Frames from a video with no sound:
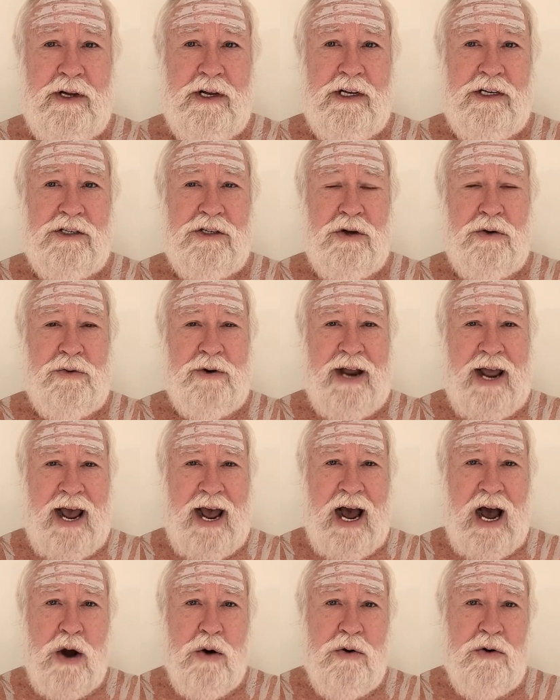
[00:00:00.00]
So
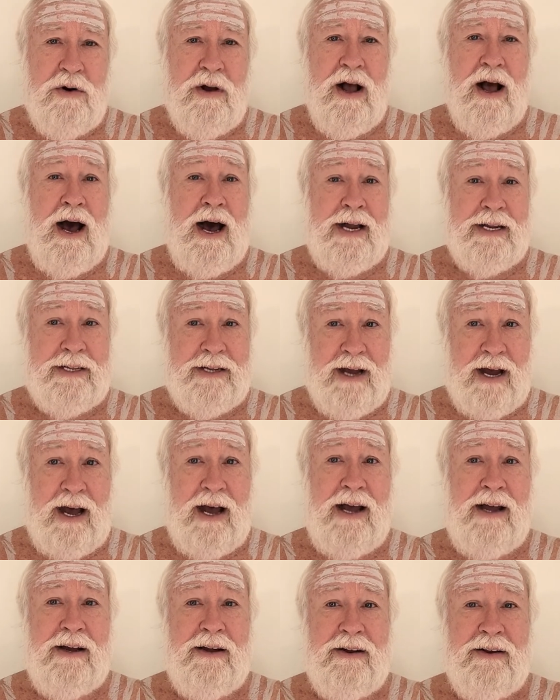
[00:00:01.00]
now,
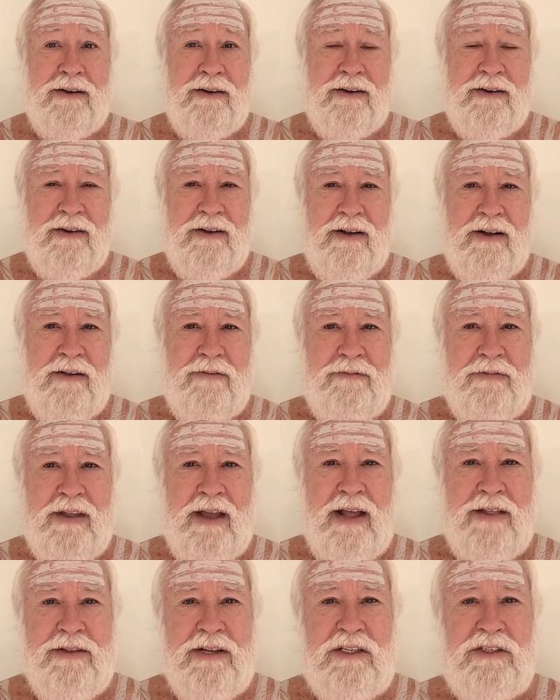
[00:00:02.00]
Atā,
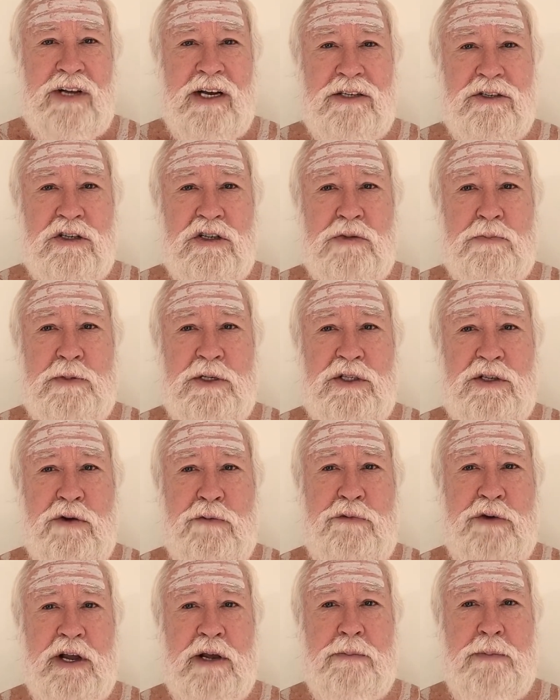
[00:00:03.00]
this has a
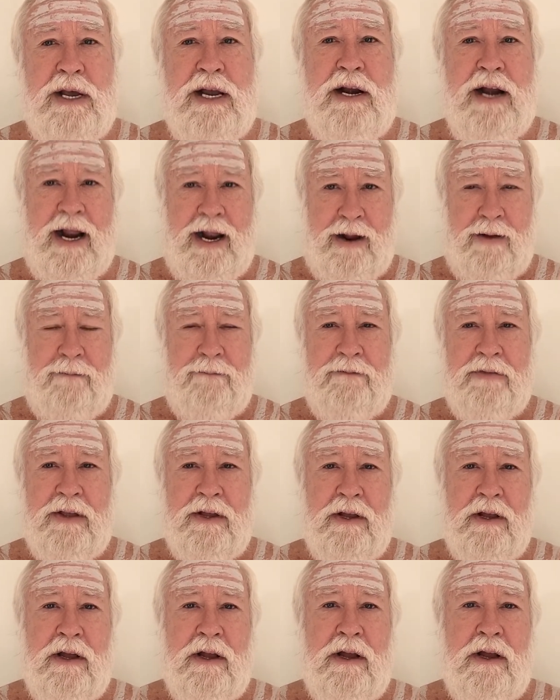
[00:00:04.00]
specific meaning.
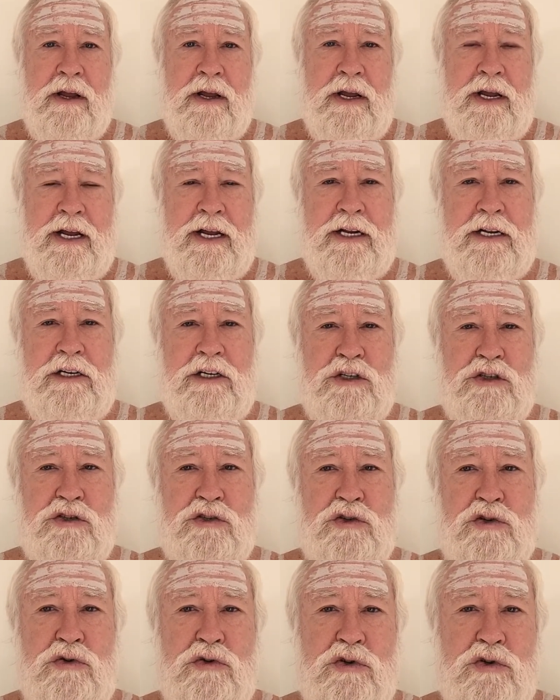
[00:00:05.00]
In the
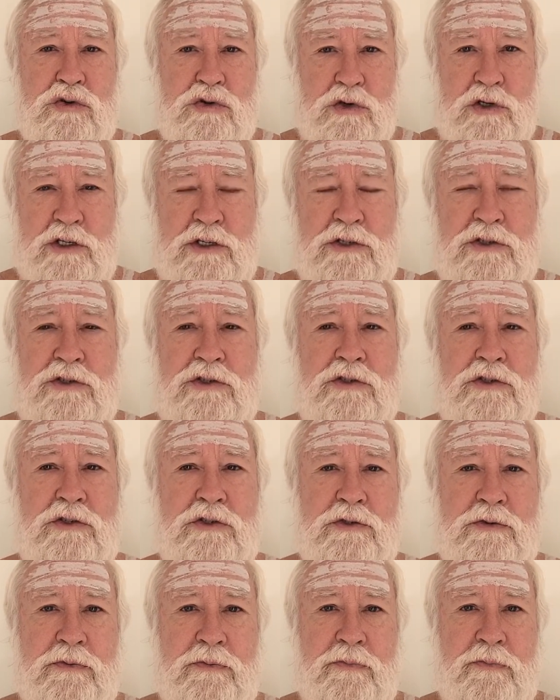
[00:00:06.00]

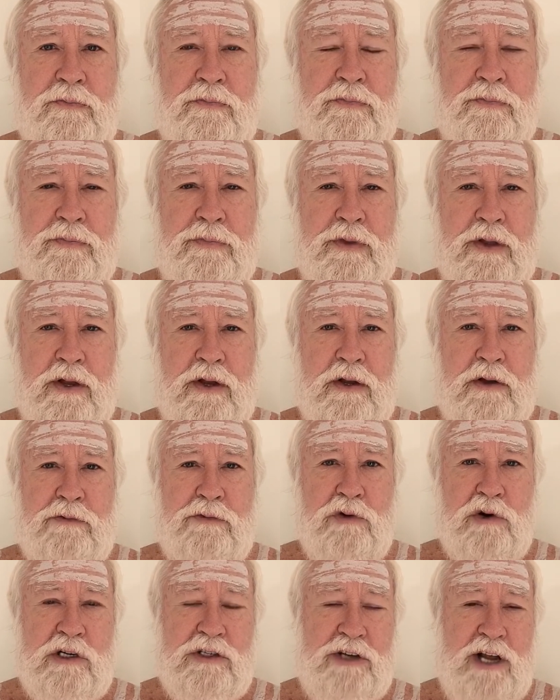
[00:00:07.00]
sutras,
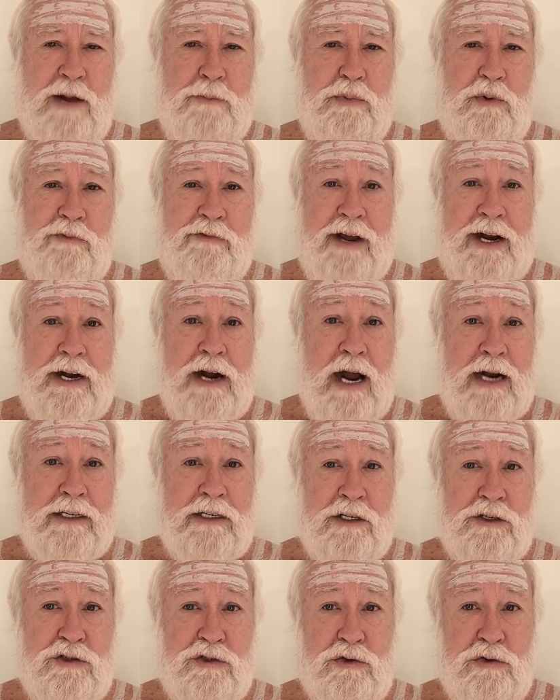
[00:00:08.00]
for example,
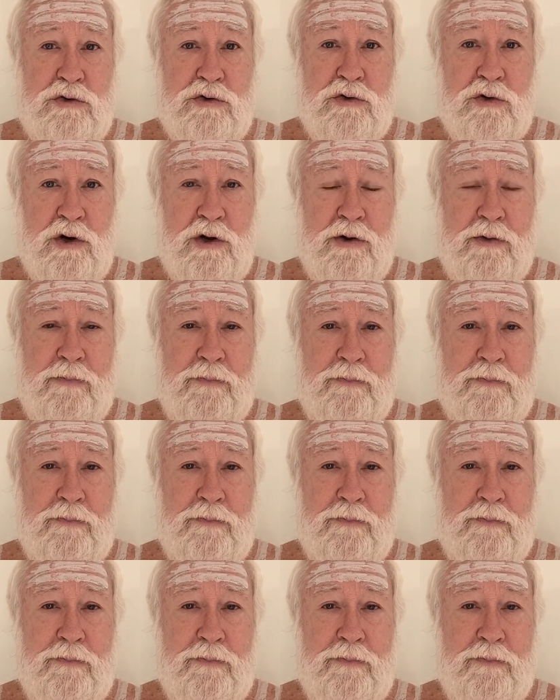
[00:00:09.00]
Vedanta Sutra